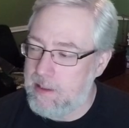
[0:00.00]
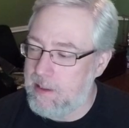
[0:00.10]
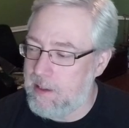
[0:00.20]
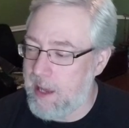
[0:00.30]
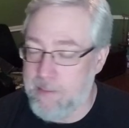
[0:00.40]

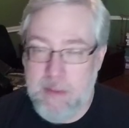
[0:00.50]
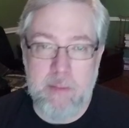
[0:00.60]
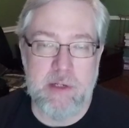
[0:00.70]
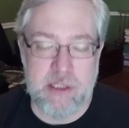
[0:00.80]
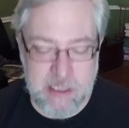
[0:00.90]
and
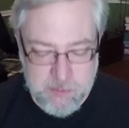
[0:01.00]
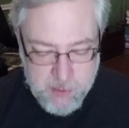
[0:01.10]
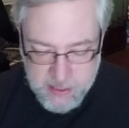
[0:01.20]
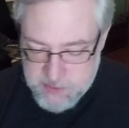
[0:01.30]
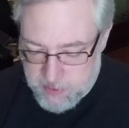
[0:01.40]
maybe just
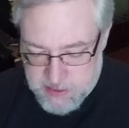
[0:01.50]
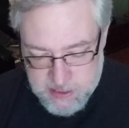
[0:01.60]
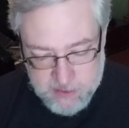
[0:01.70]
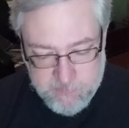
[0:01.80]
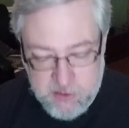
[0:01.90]
explain it to
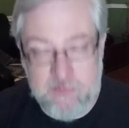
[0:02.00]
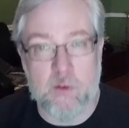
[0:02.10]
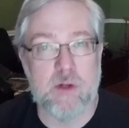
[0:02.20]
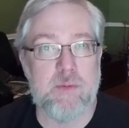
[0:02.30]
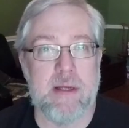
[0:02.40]
myself and to
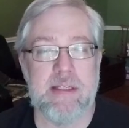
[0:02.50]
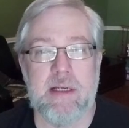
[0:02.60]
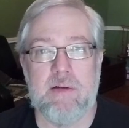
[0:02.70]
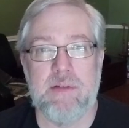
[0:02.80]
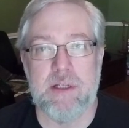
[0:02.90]
force
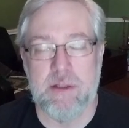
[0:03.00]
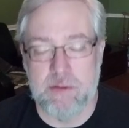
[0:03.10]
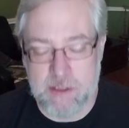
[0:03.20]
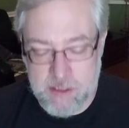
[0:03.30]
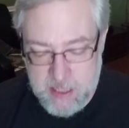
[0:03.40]
myself
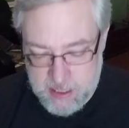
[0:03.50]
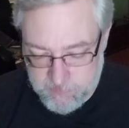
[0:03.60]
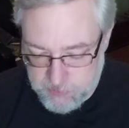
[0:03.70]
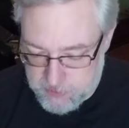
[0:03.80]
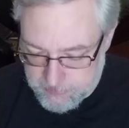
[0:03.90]
to kind
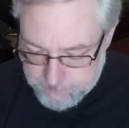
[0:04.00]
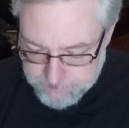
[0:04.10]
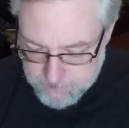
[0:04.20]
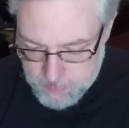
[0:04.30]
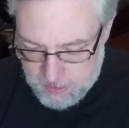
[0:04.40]
of look
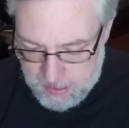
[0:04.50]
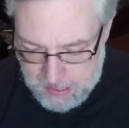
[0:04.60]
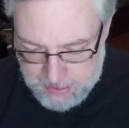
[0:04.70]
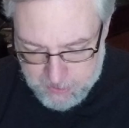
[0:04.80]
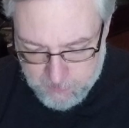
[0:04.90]

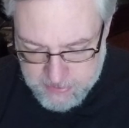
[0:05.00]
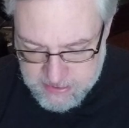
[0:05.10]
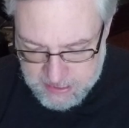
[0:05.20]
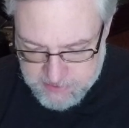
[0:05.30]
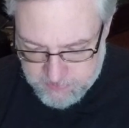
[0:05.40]
at all
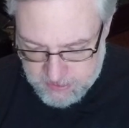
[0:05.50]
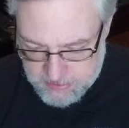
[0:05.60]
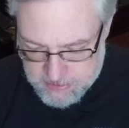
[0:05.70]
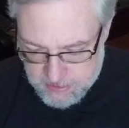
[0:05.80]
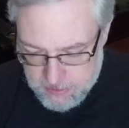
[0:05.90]
these kinds of
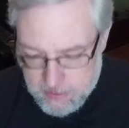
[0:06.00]
things.